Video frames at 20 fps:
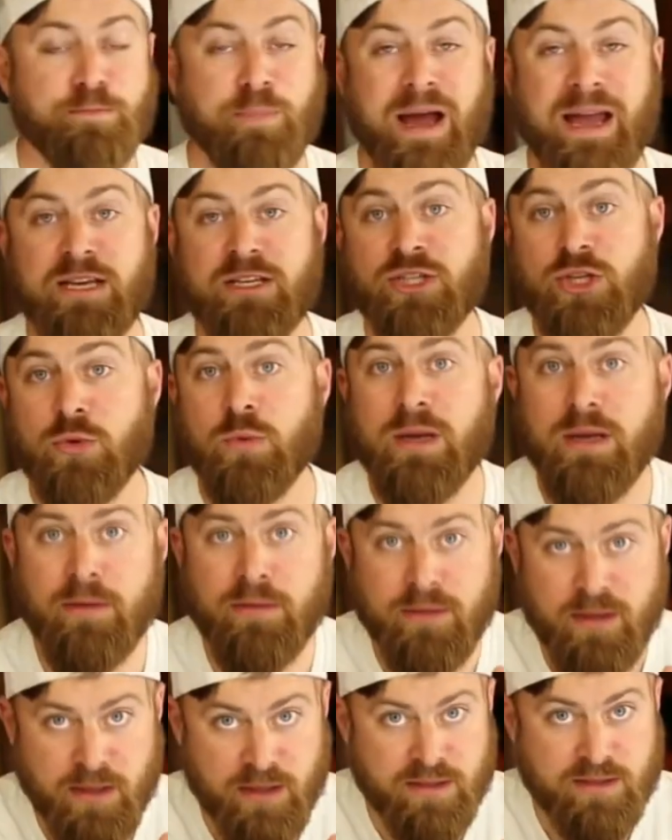by
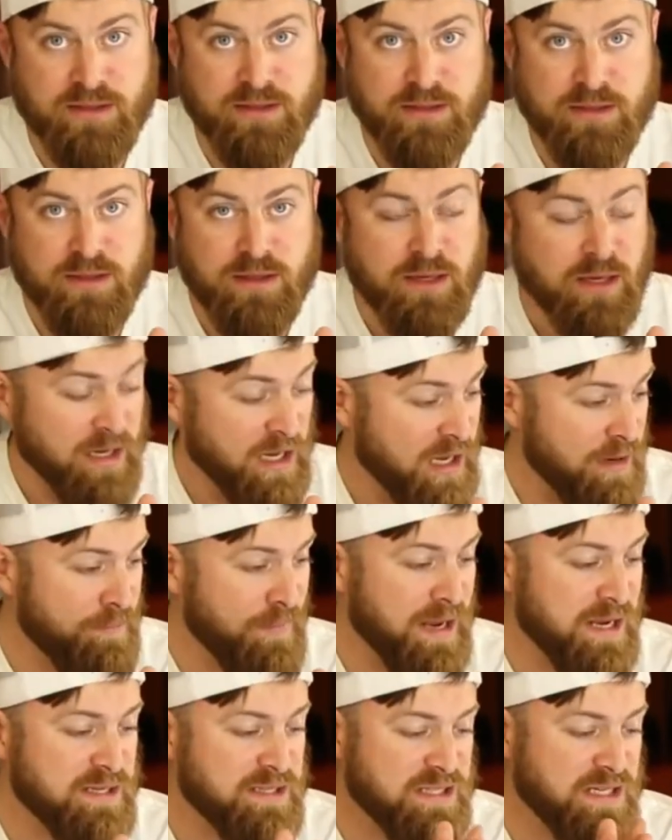doing this, it
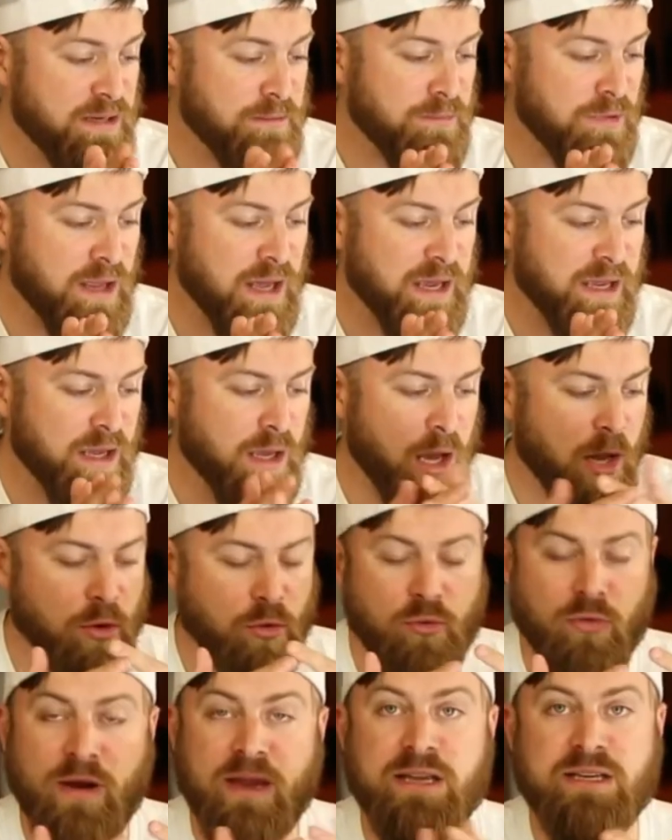may seem like a
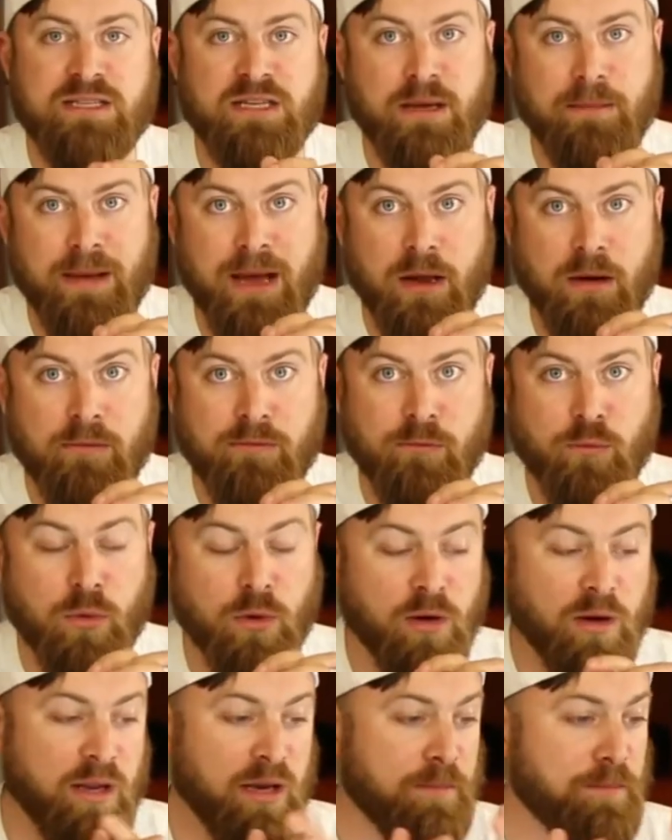crazy amount of
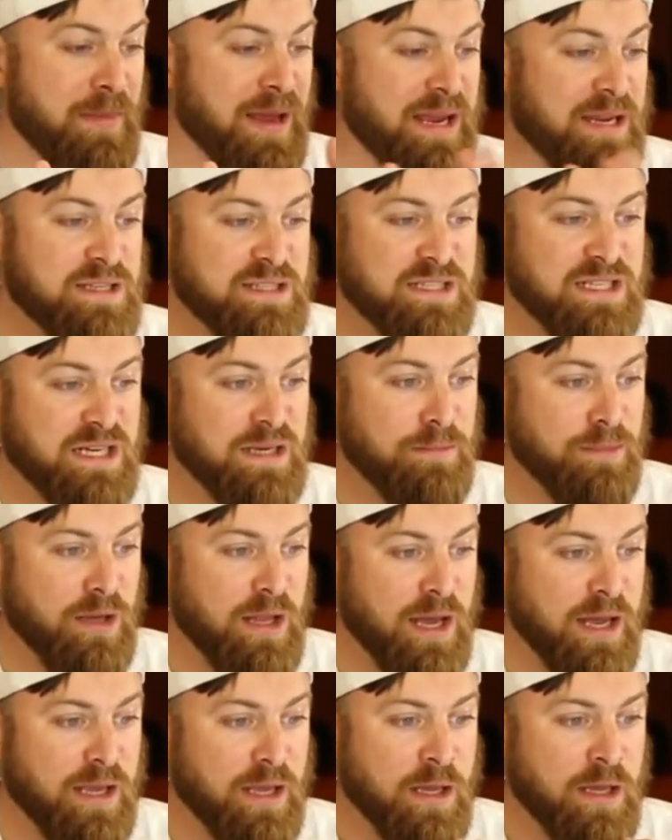work. It may seem
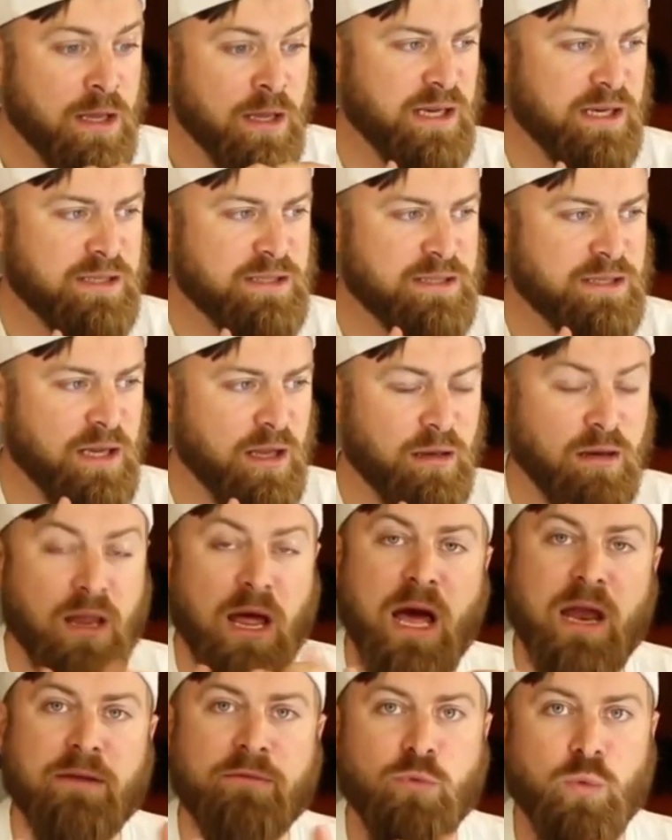like it's a
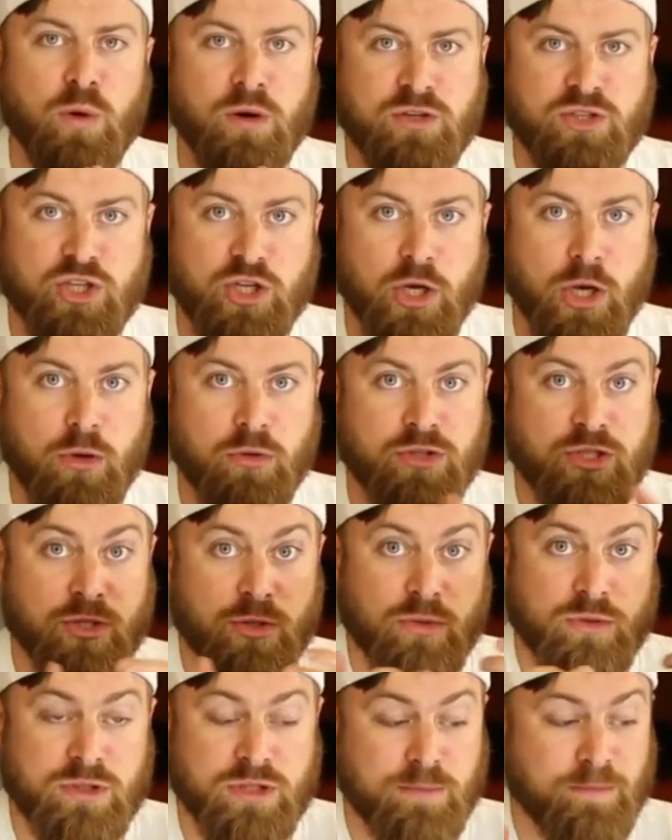lot of work to go
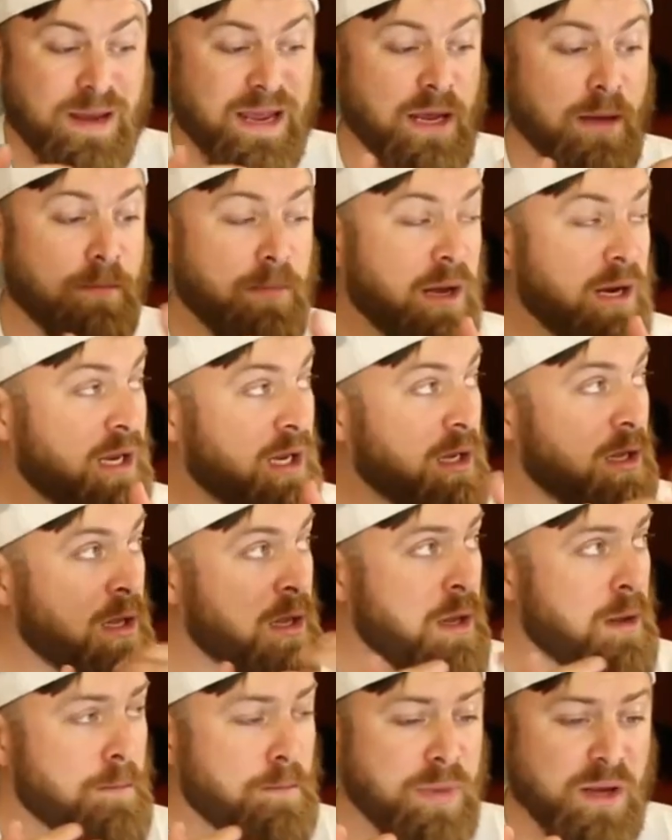to make money,
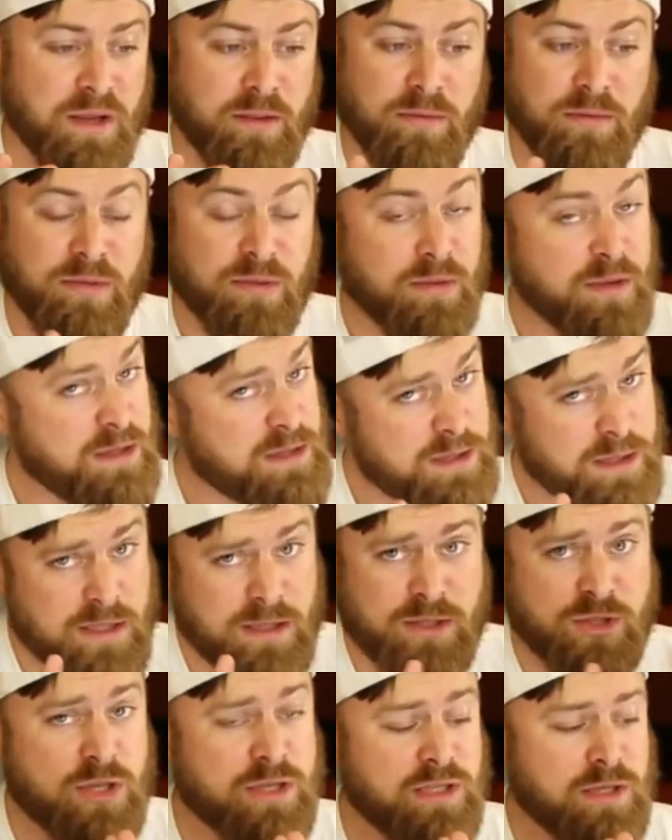but this
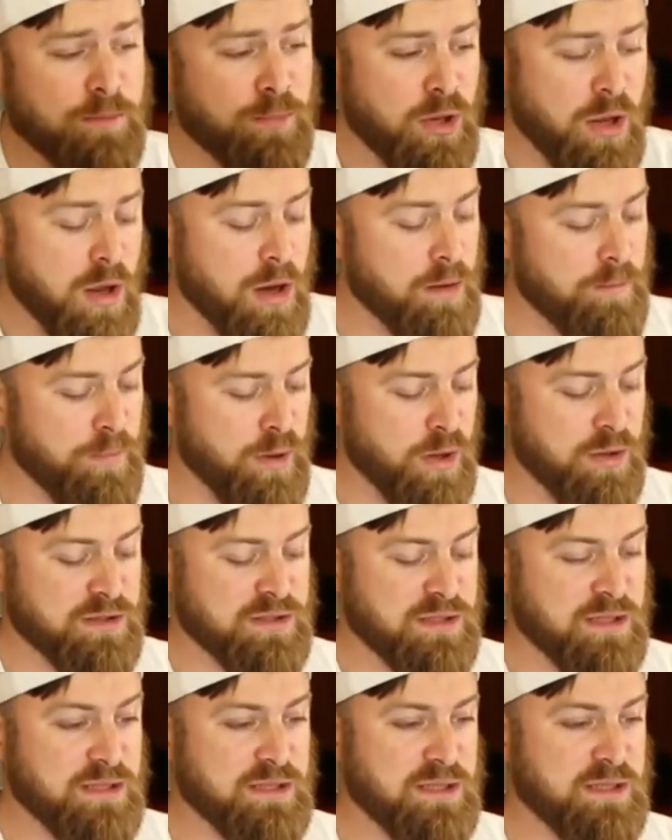is just a blog
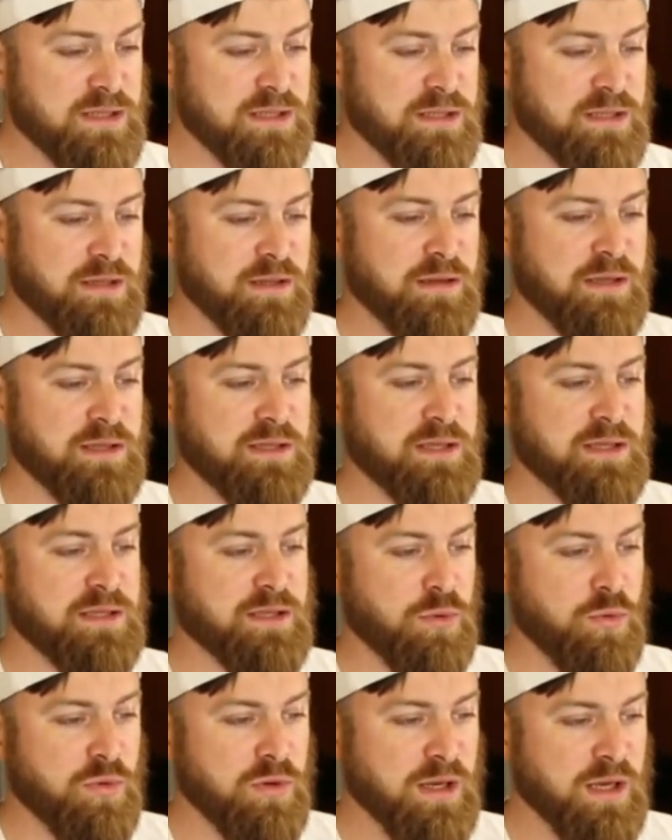post. This is
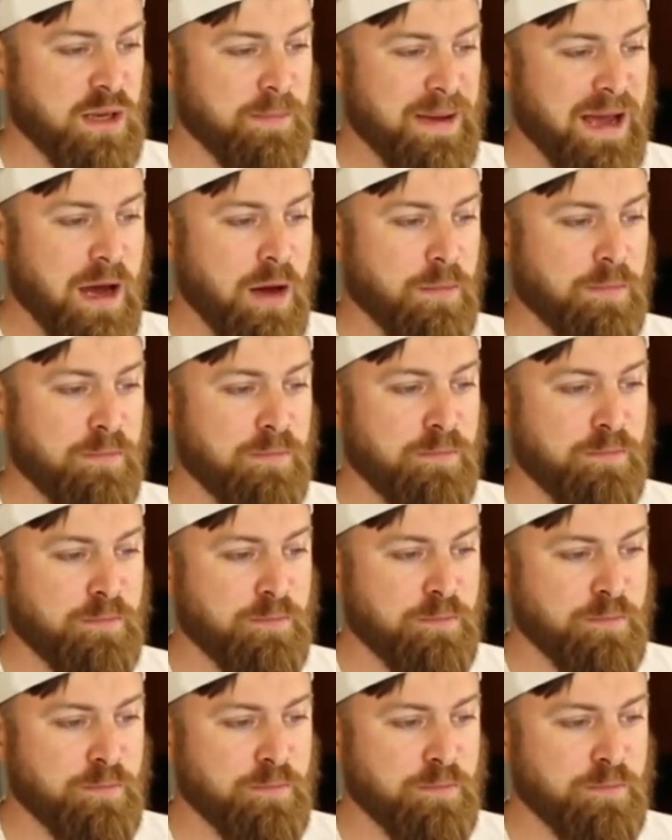only about